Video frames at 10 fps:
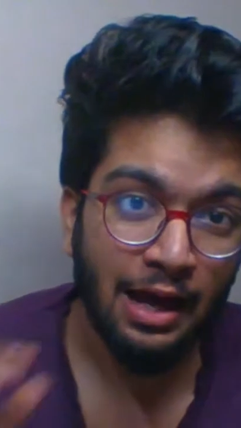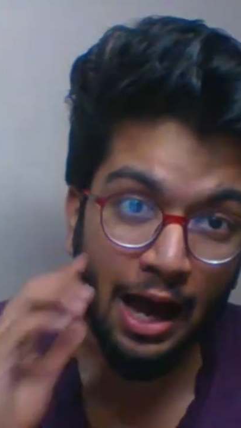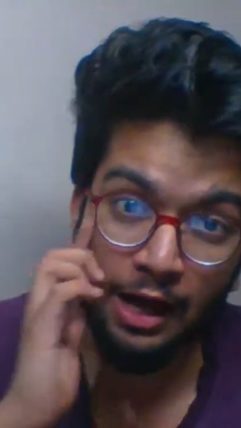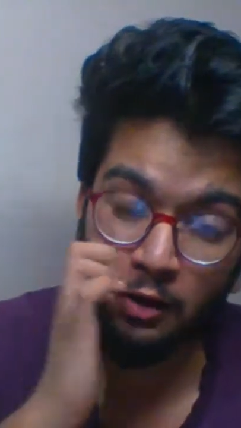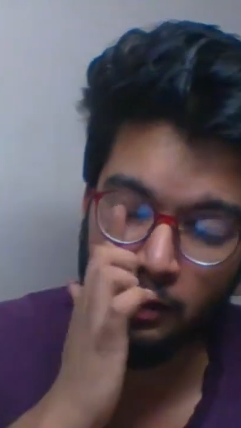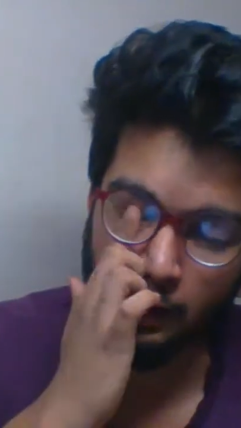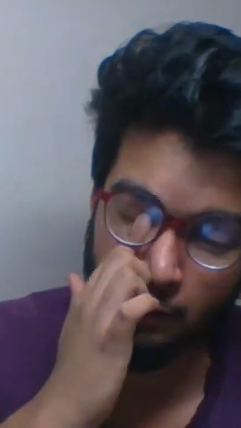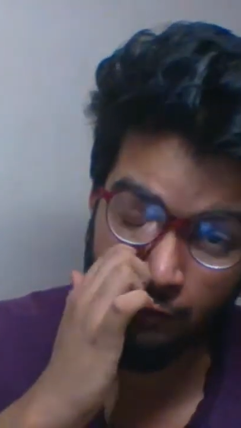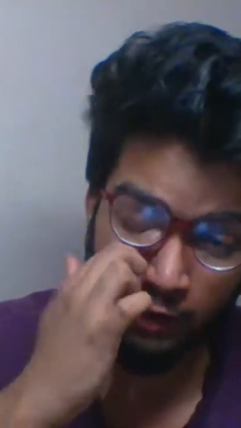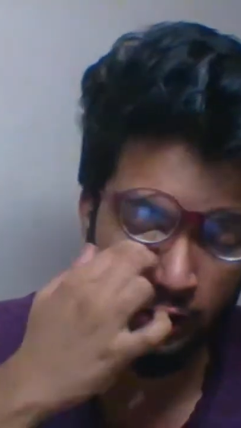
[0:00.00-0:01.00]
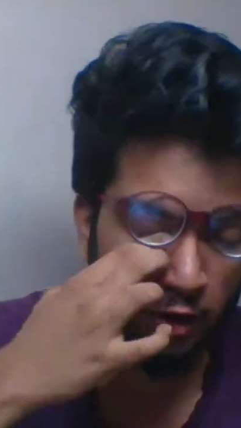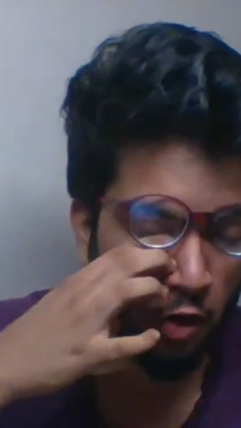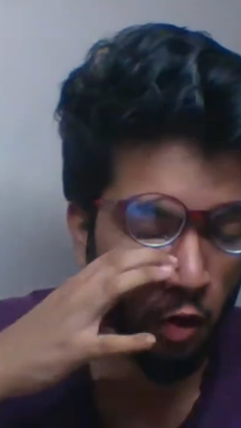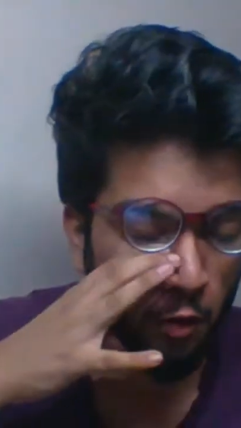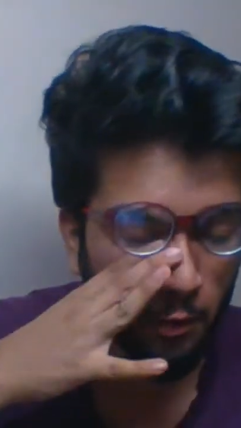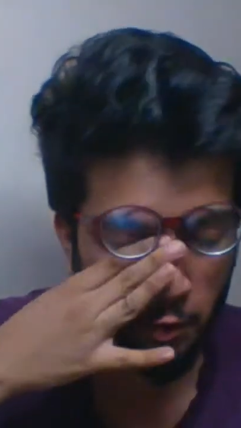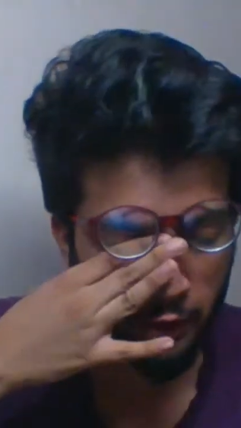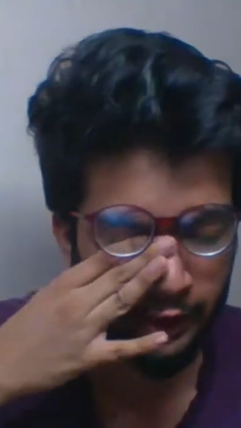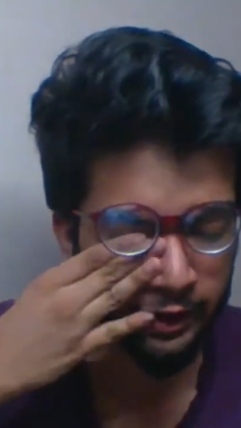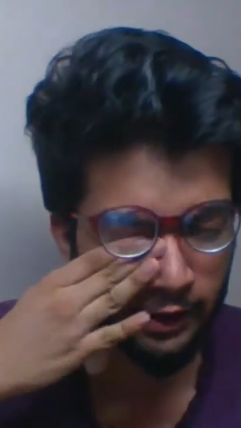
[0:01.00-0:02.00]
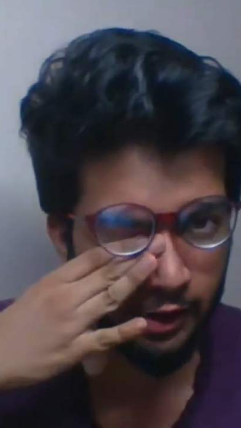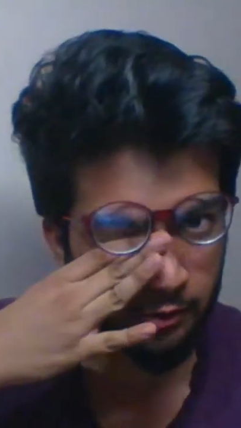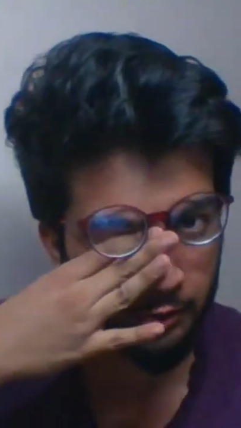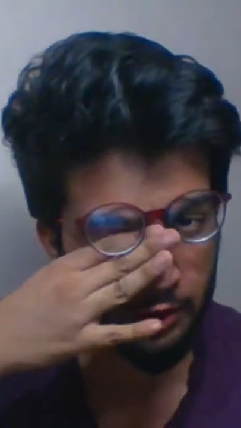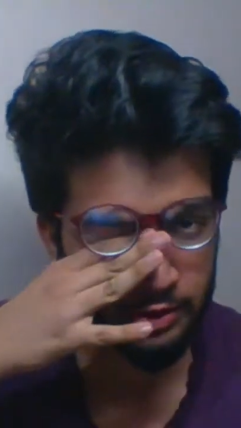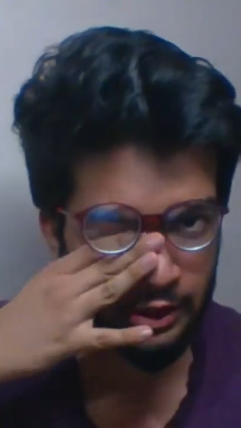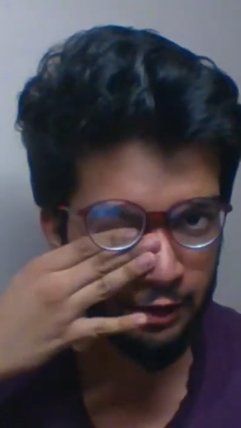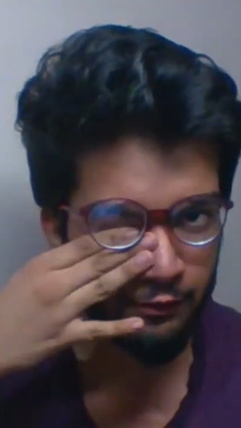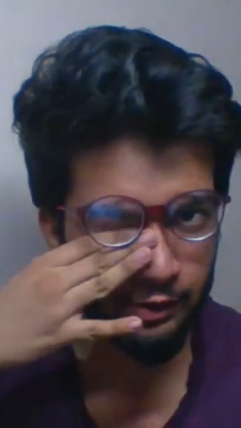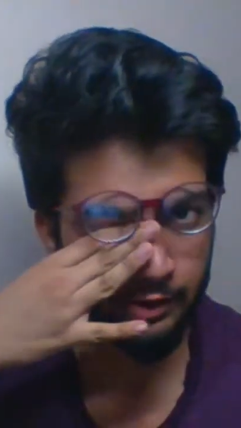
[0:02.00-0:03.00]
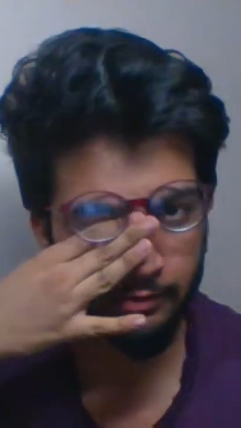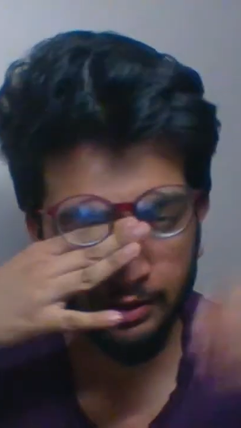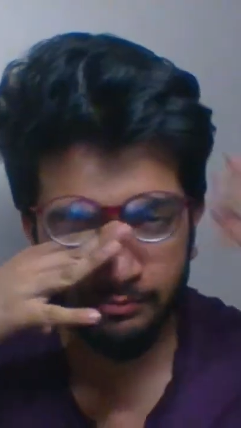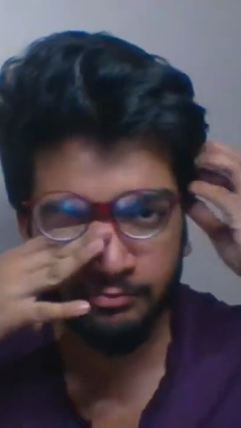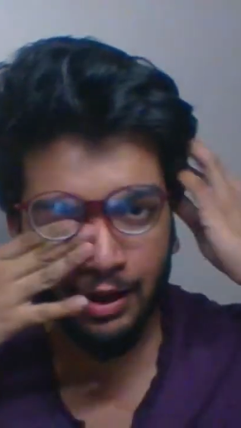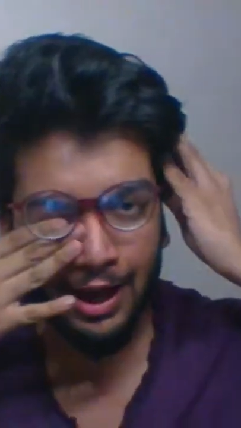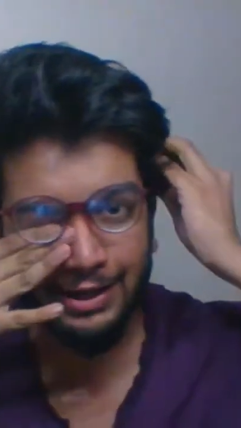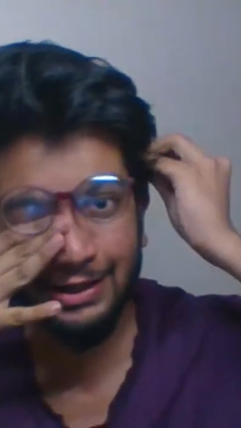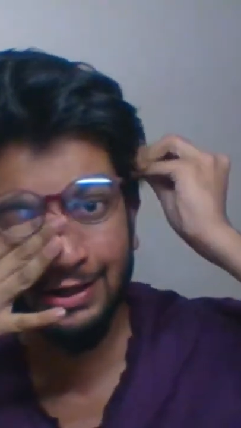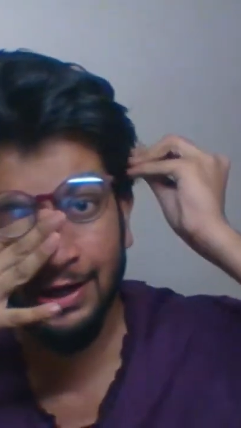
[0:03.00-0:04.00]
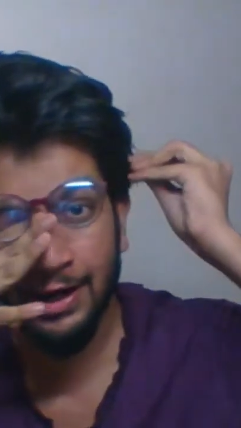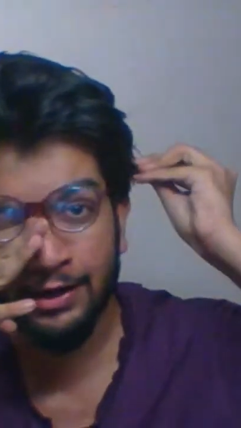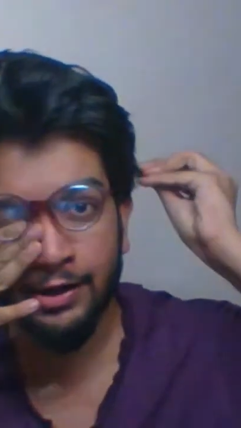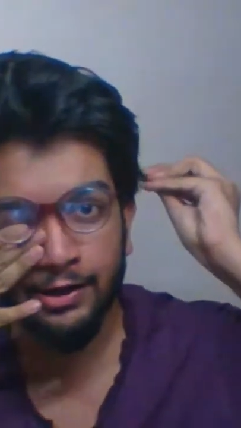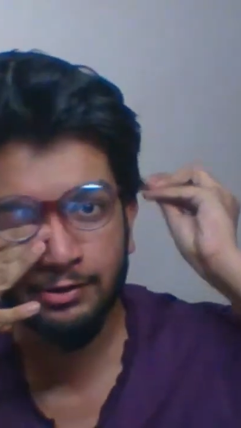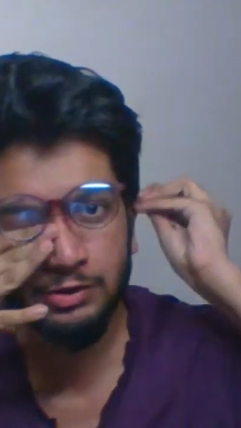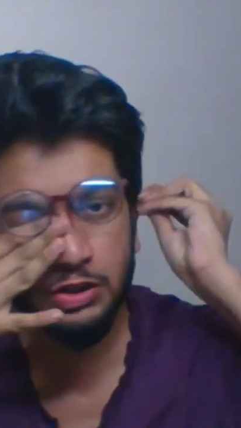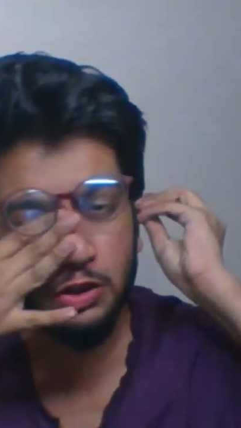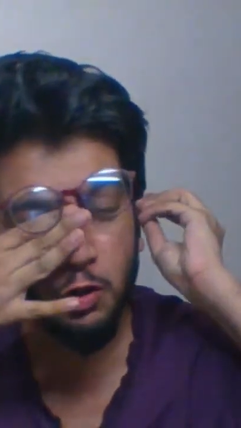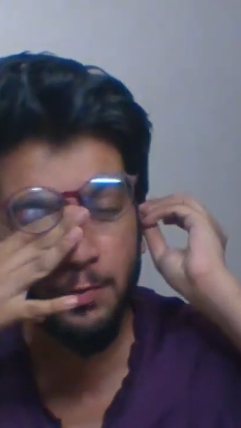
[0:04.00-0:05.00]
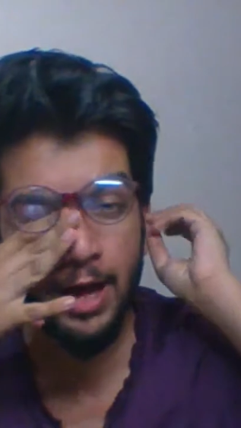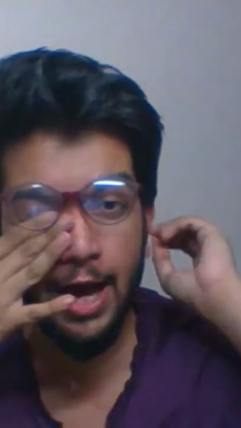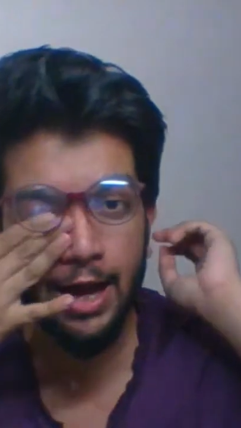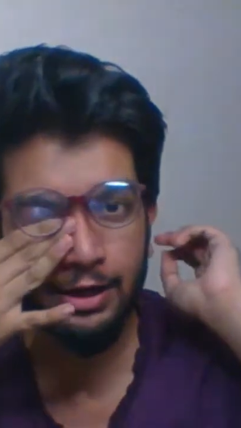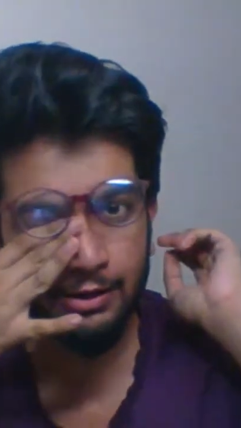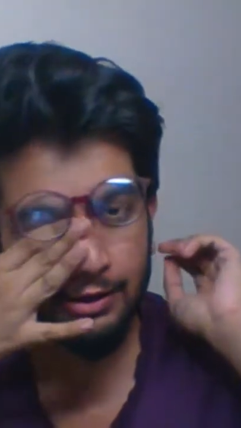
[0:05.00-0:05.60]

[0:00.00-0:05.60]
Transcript: I look like a fucking hobo right now because I need a haircut so bad.